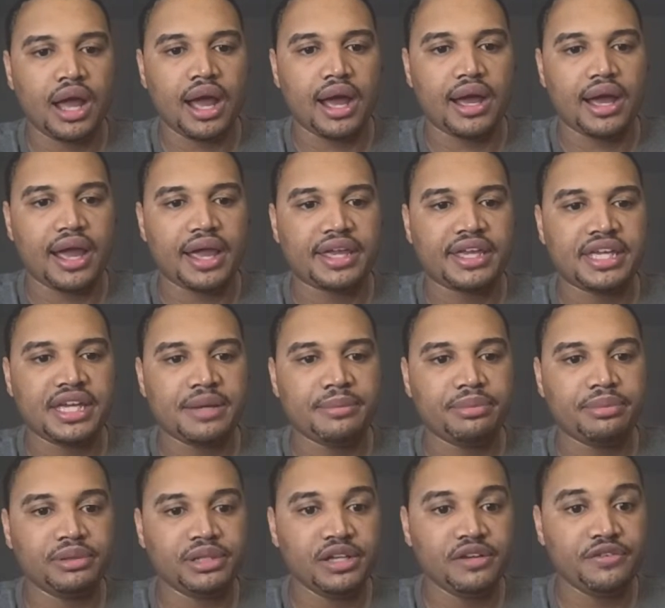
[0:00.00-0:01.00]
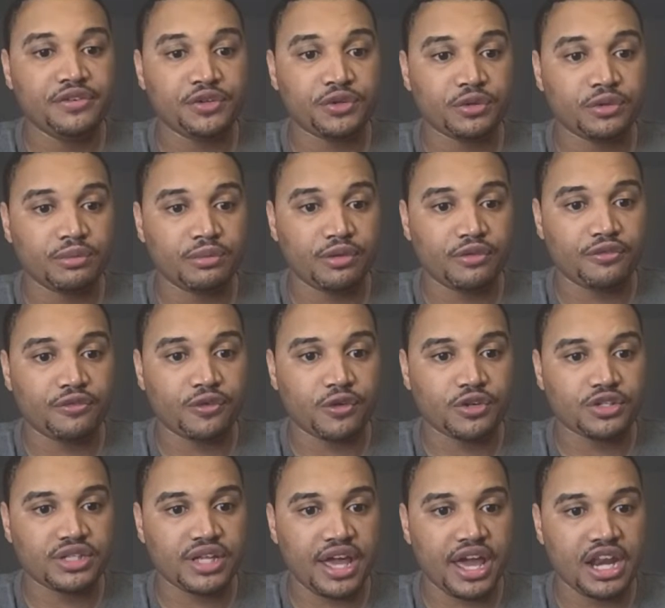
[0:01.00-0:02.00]
I can't believe you're the first
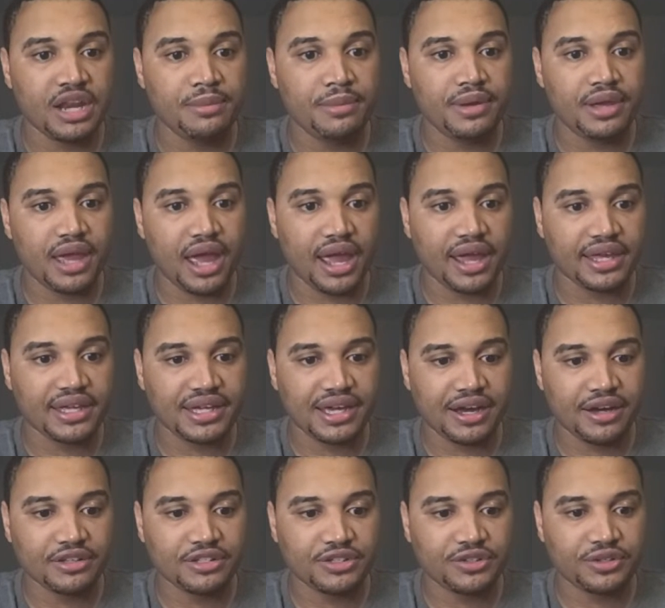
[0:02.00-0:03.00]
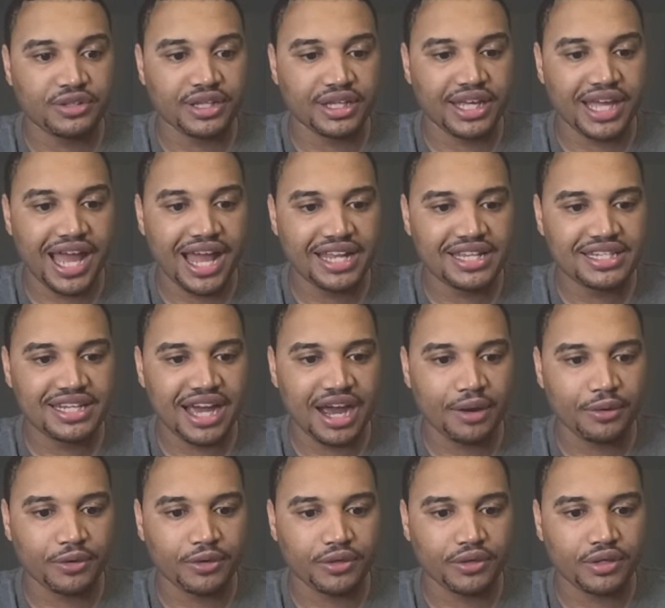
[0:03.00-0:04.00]
enemy I encounter in the cat
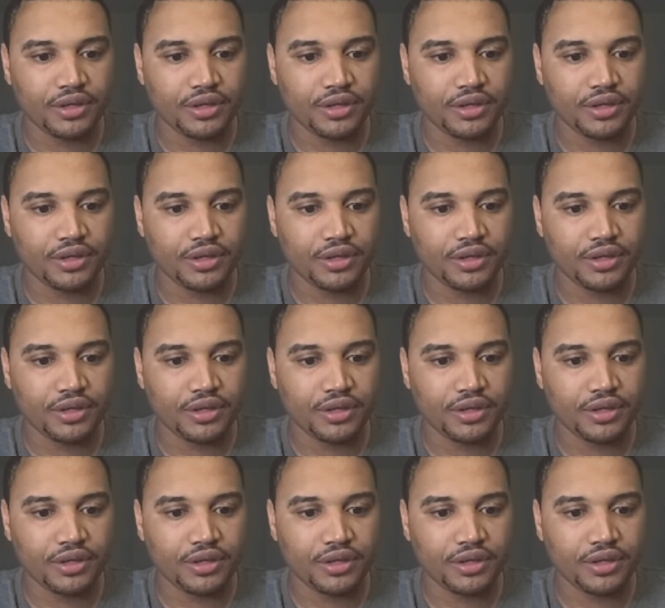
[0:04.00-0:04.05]
tower.